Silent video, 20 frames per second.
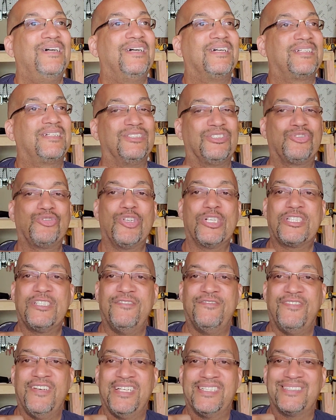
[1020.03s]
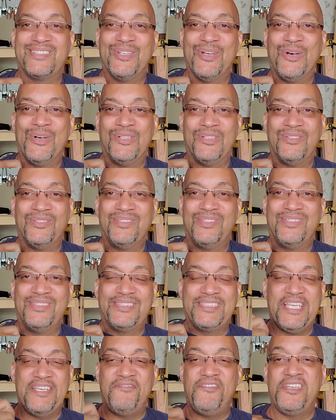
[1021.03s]
construction vest on,
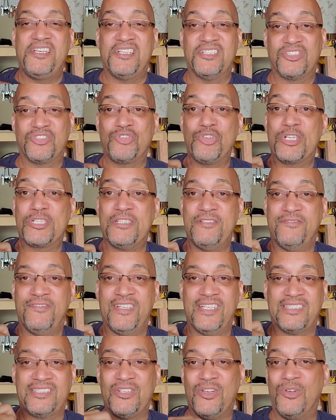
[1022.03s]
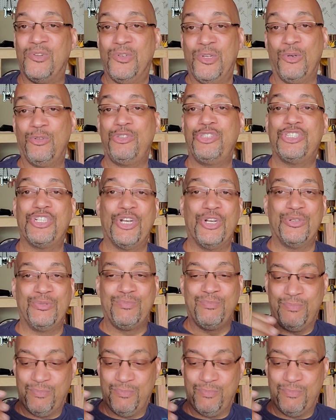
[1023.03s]
safety construction vest on, no shirt,